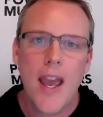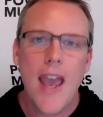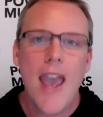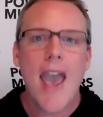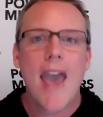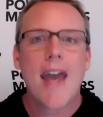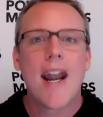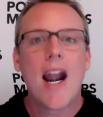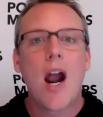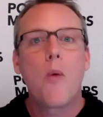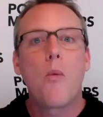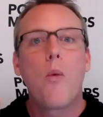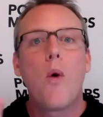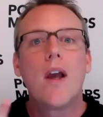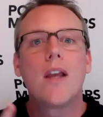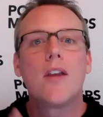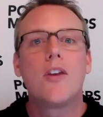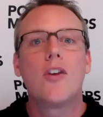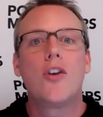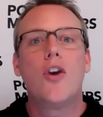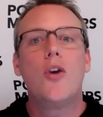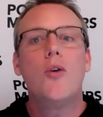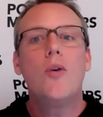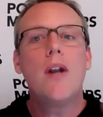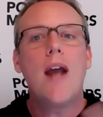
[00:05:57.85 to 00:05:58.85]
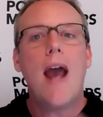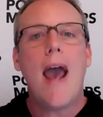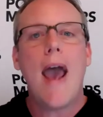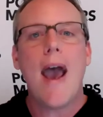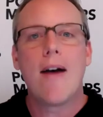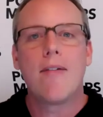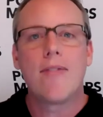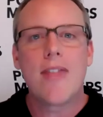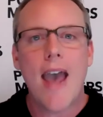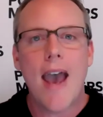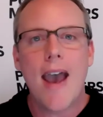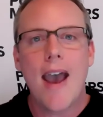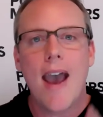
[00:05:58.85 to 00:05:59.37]
And I want you to have
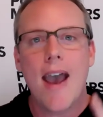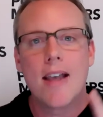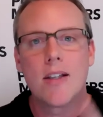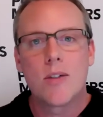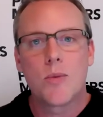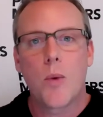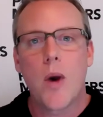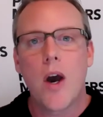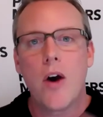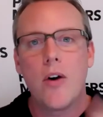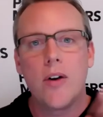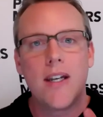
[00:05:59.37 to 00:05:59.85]
that as well.